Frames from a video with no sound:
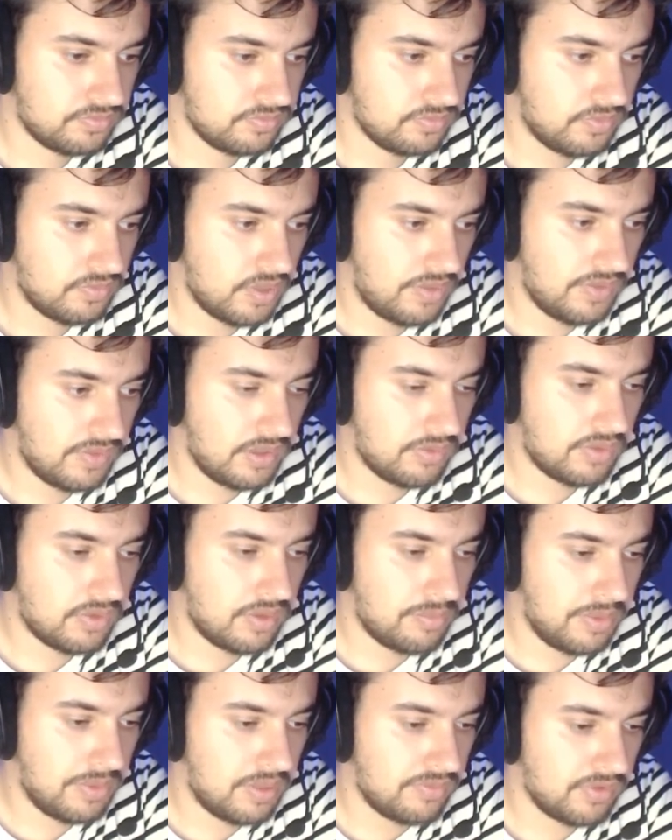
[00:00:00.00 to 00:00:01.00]
I feel like we're in a
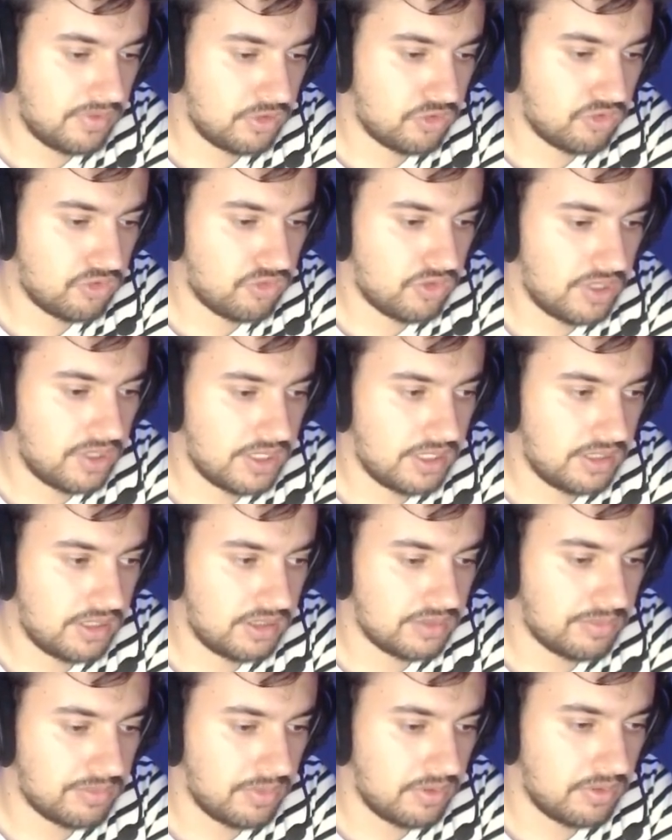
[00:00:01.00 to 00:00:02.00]
bit of a tricky
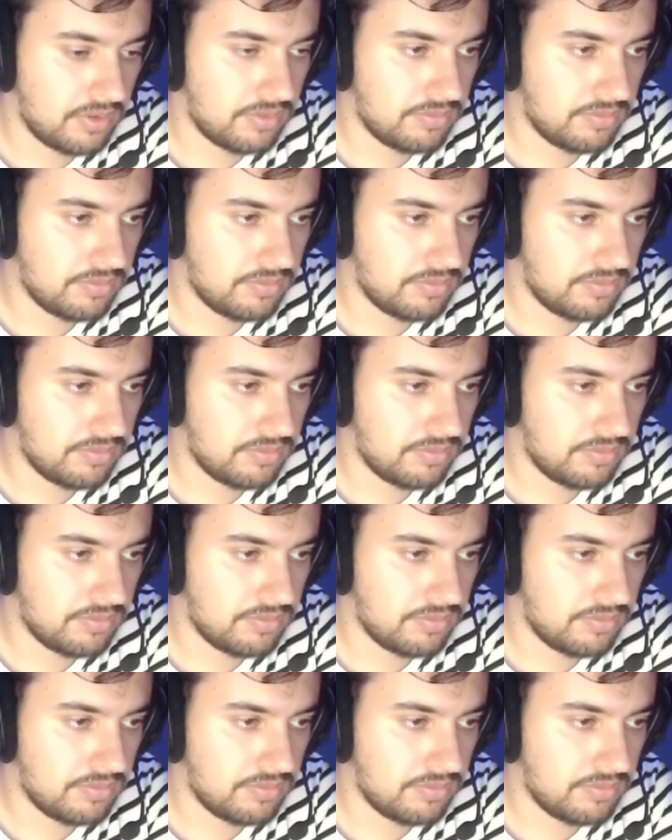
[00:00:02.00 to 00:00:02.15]
spot.